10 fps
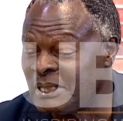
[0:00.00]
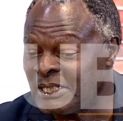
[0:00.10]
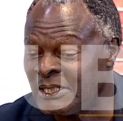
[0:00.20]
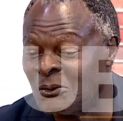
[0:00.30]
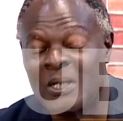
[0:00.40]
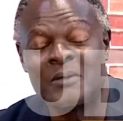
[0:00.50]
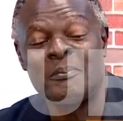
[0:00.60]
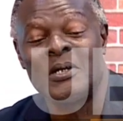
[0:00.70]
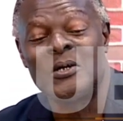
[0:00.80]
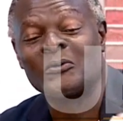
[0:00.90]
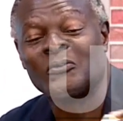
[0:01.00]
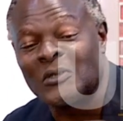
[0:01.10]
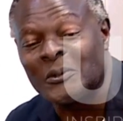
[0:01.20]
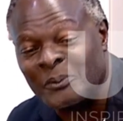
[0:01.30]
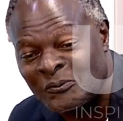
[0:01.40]
Hill, what belongs to
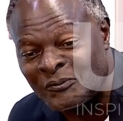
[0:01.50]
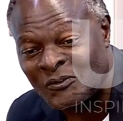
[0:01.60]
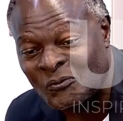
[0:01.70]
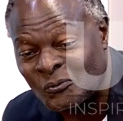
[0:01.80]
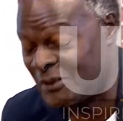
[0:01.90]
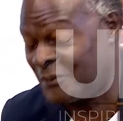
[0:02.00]
the province, what